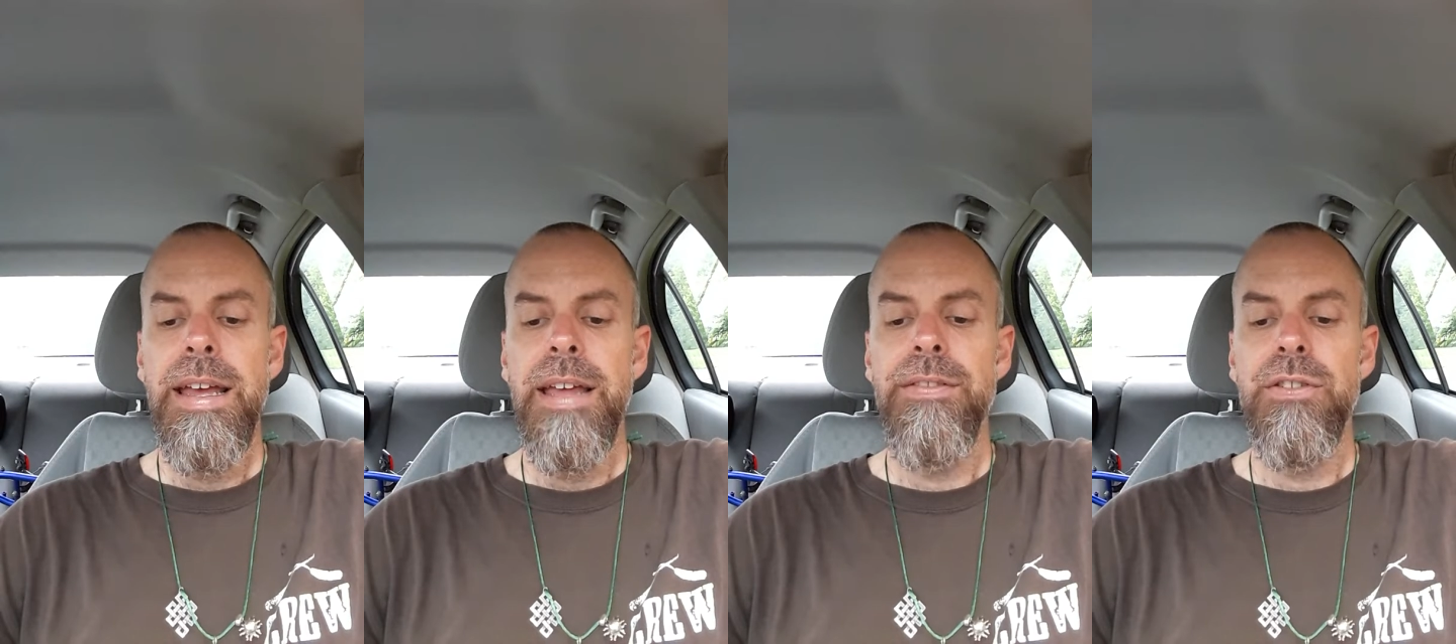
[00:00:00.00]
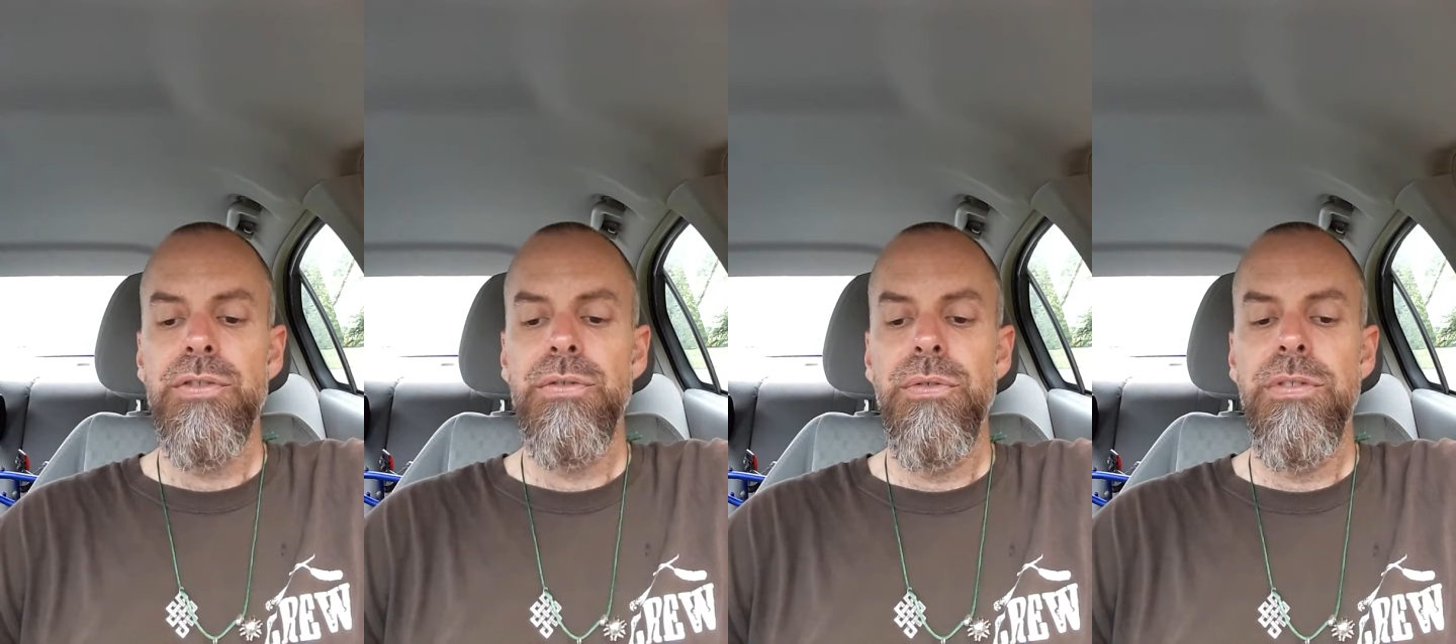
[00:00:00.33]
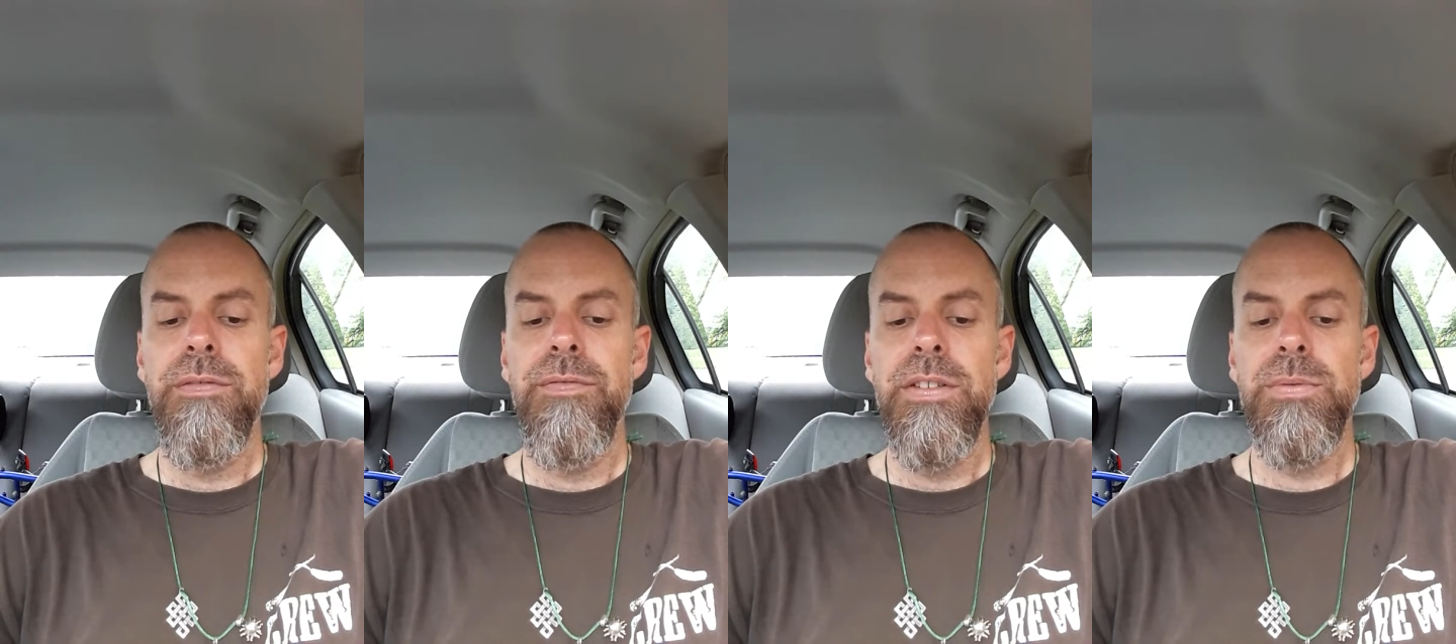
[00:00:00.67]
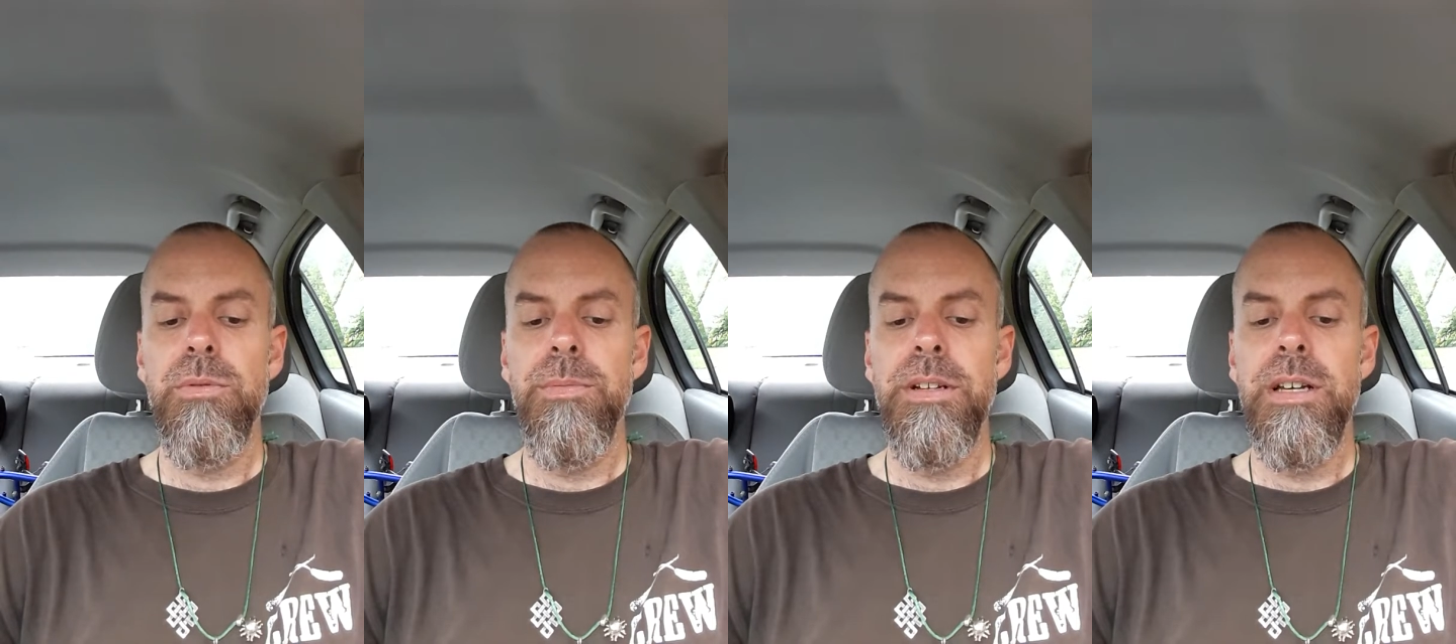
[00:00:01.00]
and the truth of this
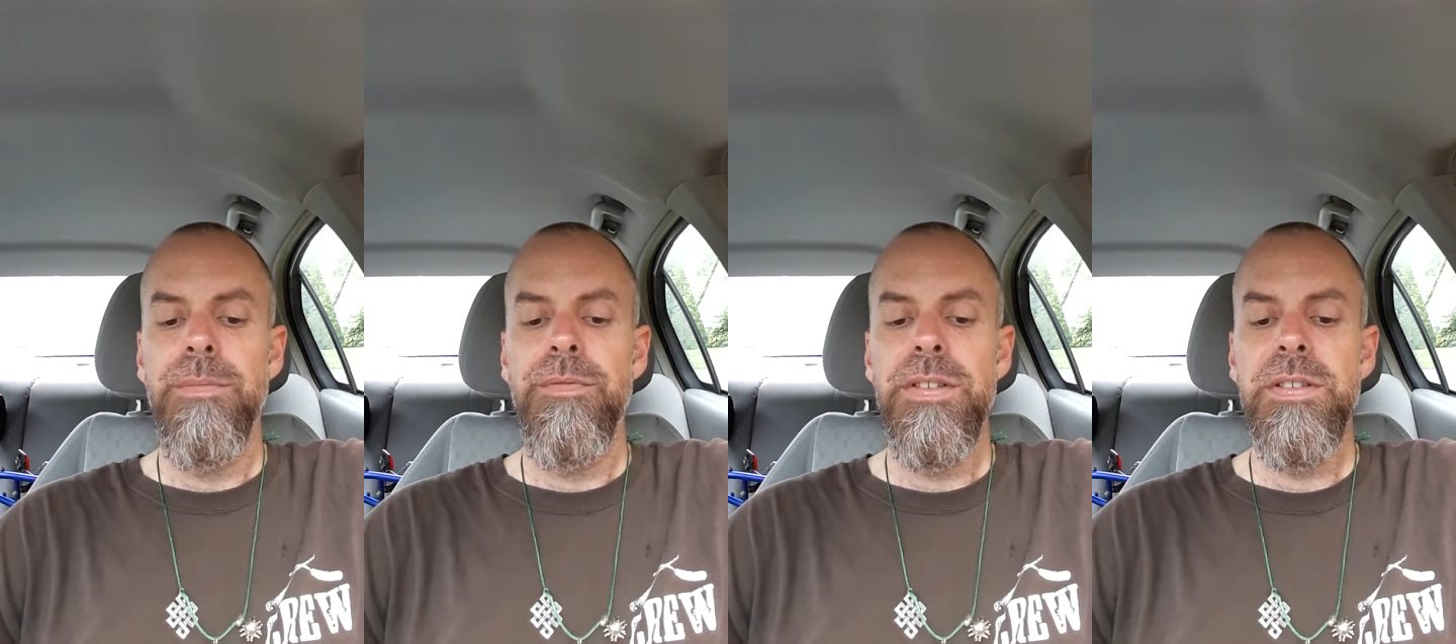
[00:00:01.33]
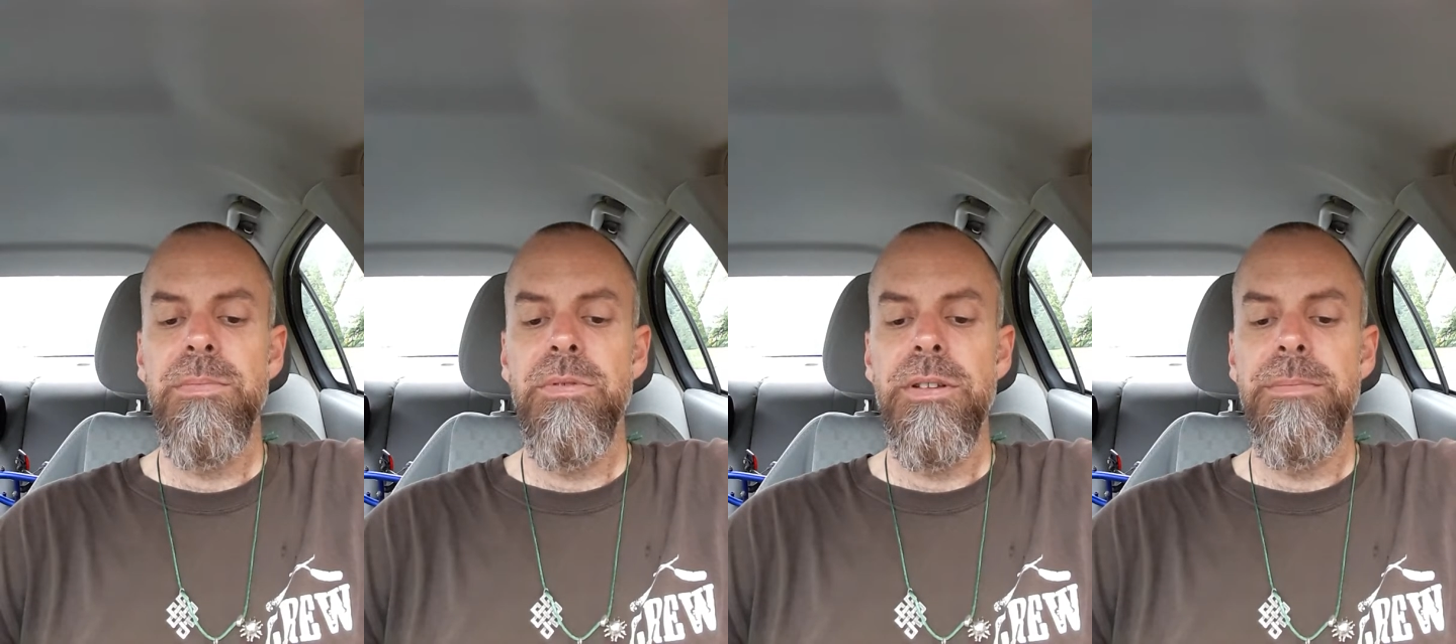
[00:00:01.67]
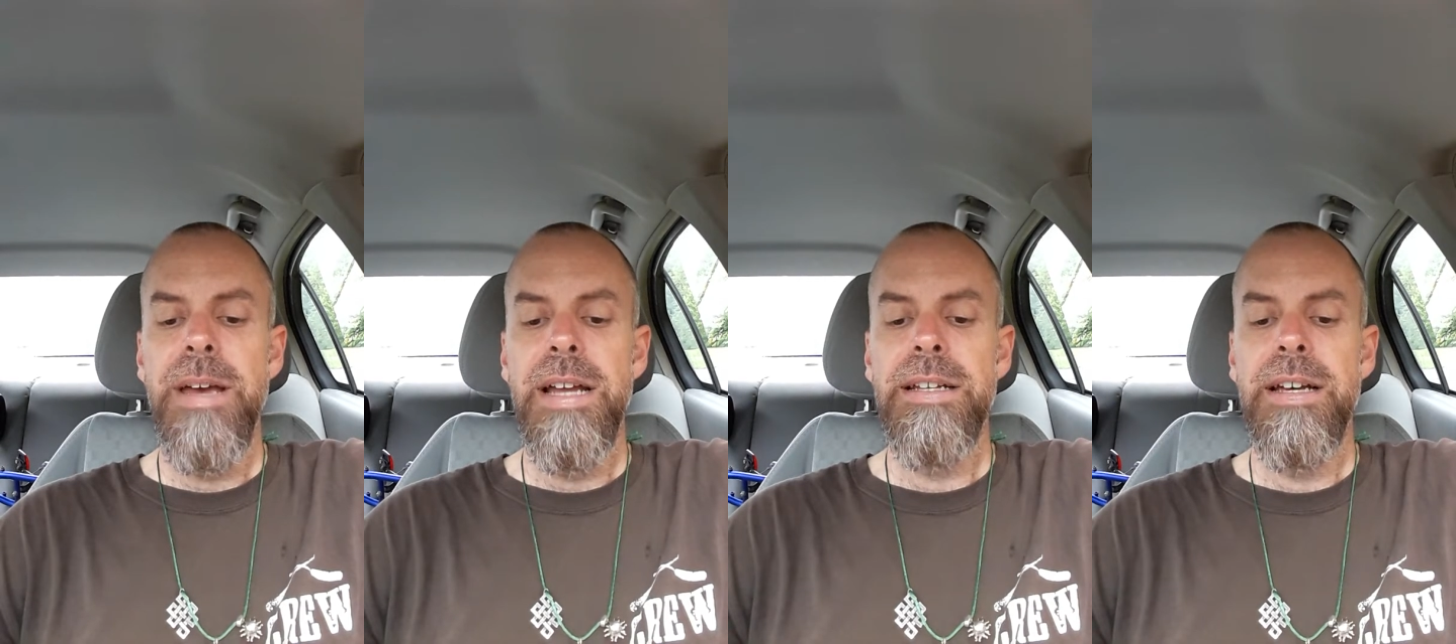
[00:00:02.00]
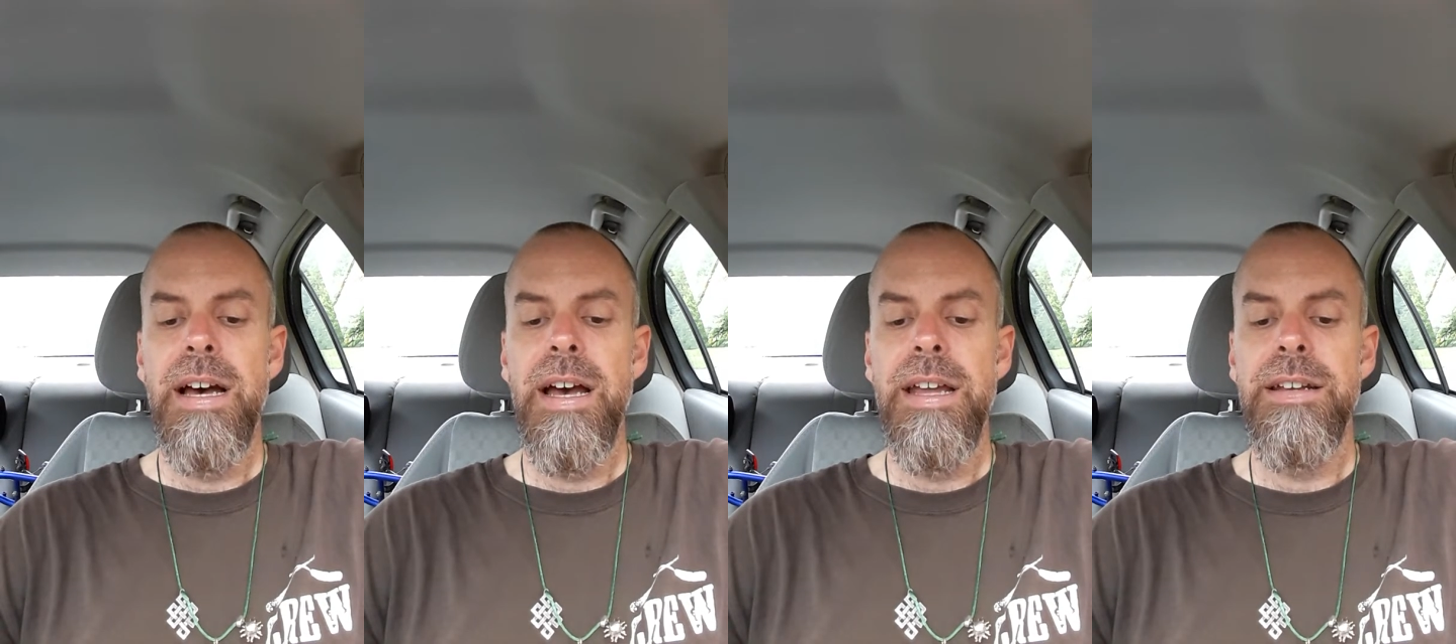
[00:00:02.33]
will become visible to
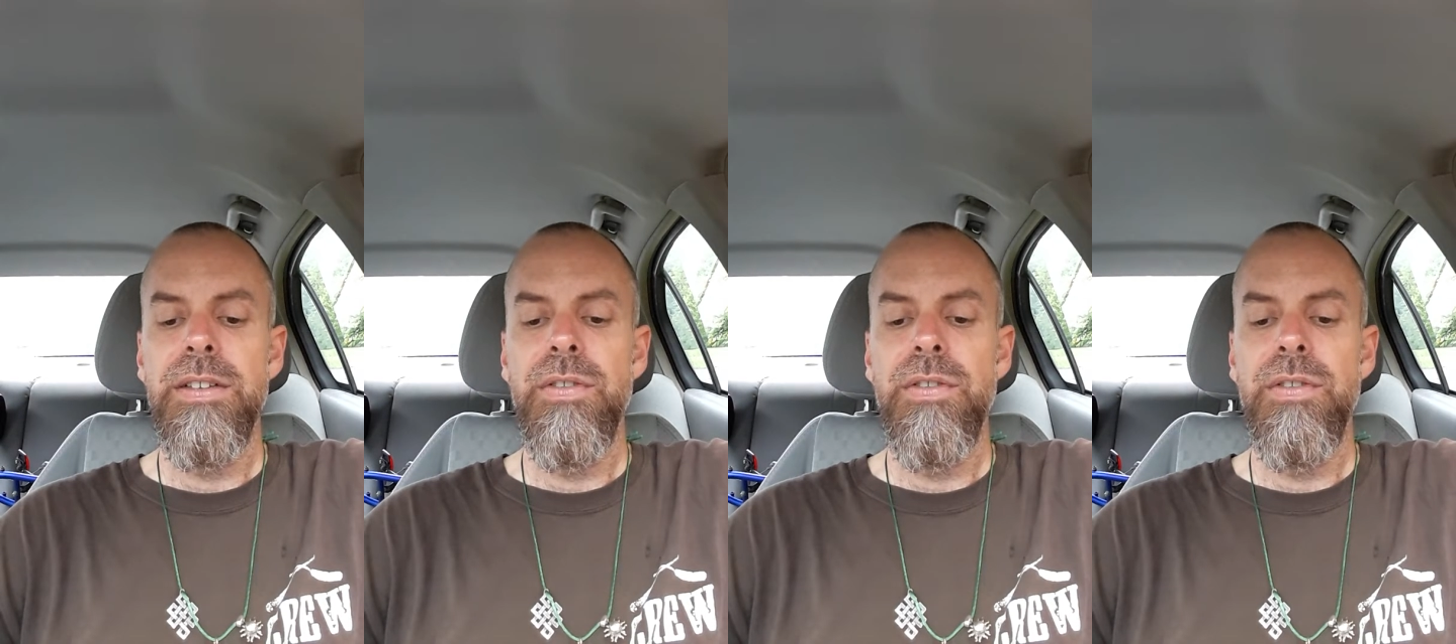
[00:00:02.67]
mankind